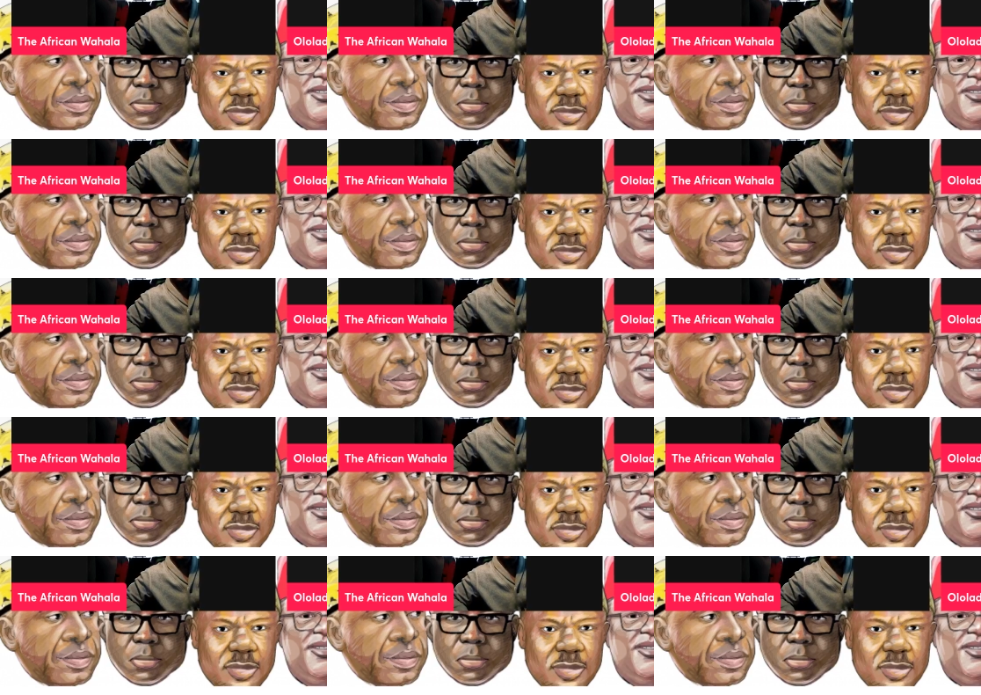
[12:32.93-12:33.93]

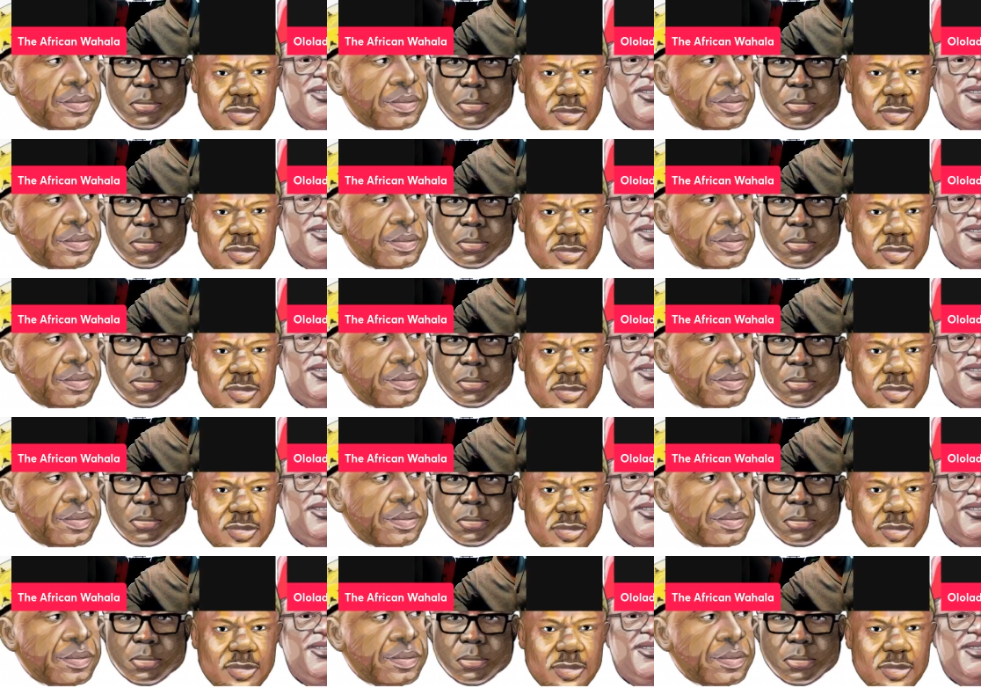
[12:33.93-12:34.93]

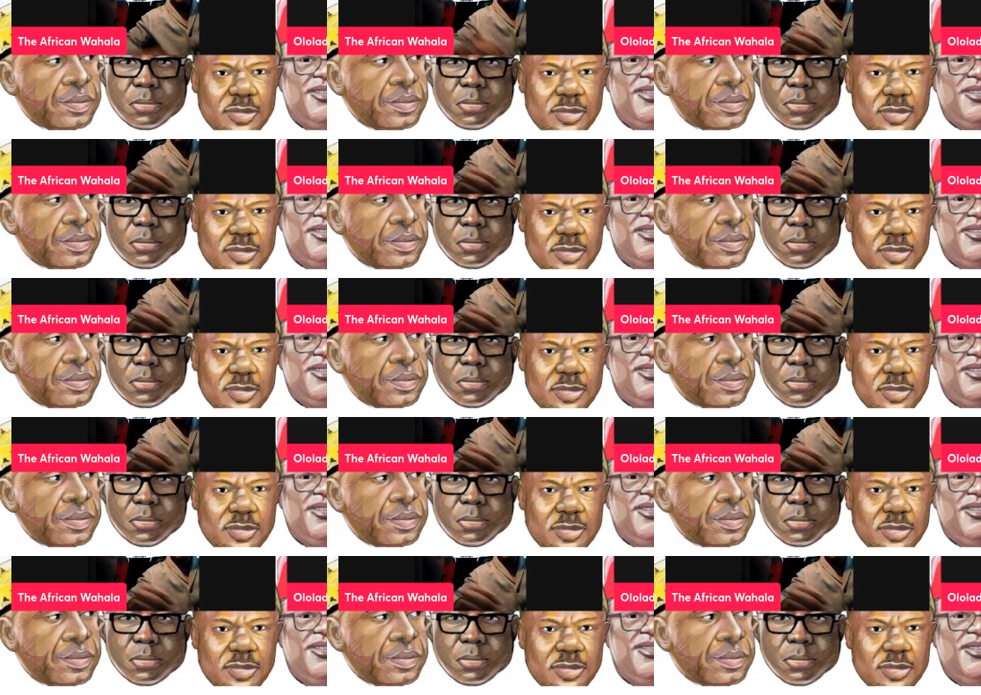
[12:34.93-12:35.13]
No one is speaking in this clip.